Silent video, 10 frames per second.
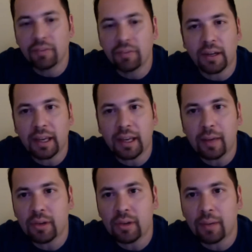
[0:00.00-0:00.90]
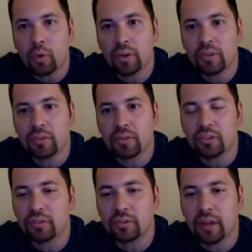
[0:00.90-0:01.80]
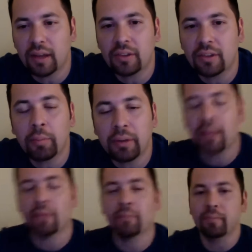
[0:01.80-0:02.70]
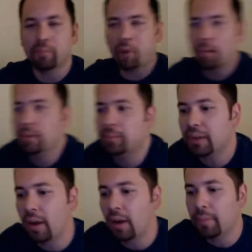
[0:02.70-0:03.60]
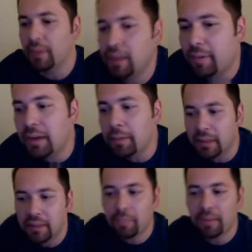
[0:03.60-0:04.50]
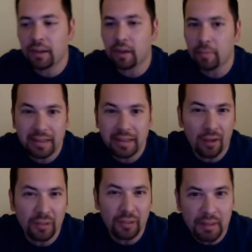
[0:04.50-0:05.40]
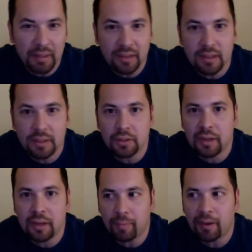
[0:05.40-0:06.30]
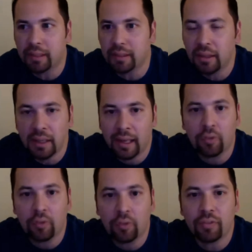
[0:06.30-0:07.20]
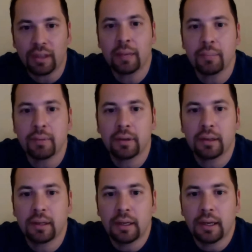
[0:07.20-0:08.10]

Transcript: love fighting games, and I still play them probably predominantly. If I'm going to play something on my downtime that isn't a new game, I'll probably play an old fighting game.